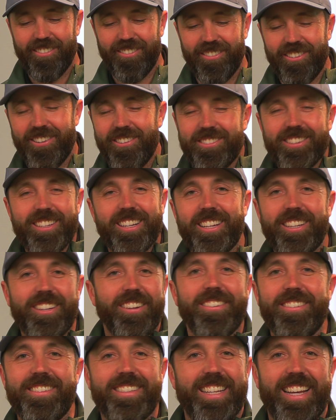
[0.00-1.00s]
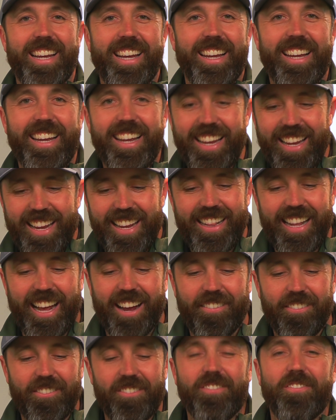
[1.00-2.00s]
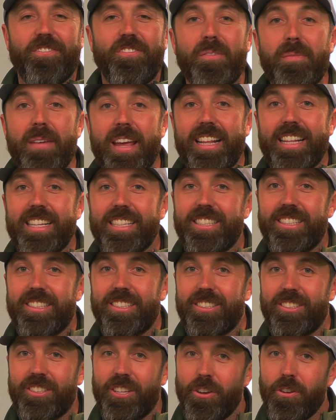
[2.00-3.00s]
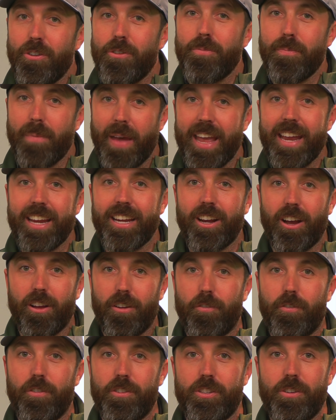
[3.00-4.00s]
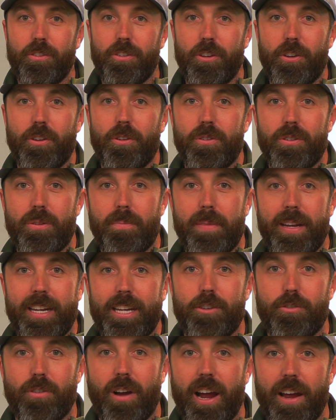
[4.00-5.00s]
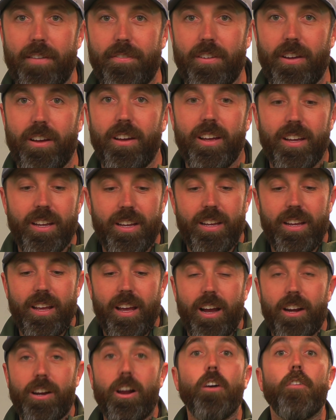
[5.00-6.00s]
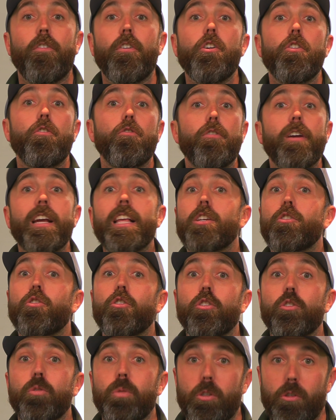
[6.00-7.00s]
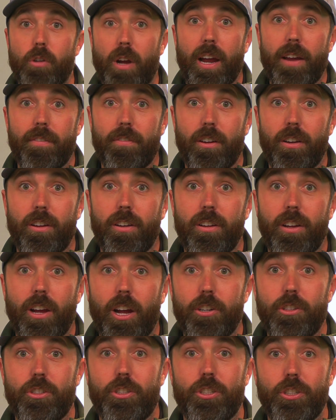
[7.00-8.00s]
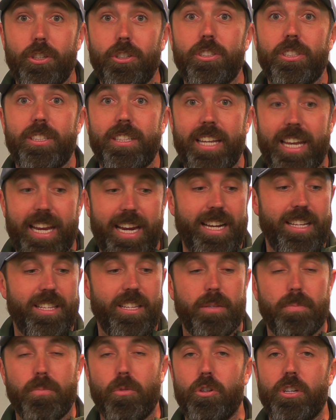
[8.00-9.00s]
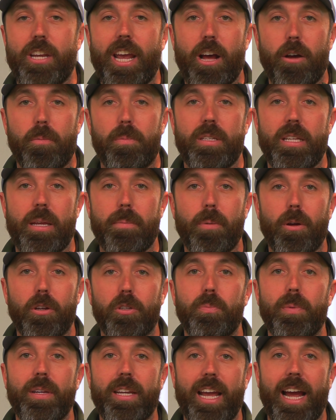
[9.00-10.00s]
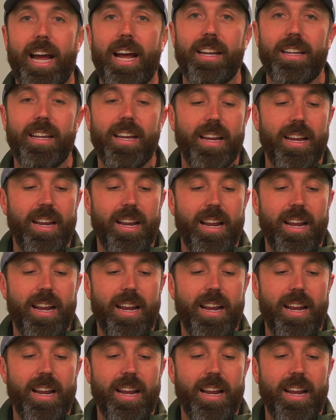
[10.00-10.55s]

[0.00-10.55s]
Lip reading: Who's going to use it? Now, for me, there's two main golfers who use a mini driver. A golfer who really struggles with driver and just needs as much help as they possibly can,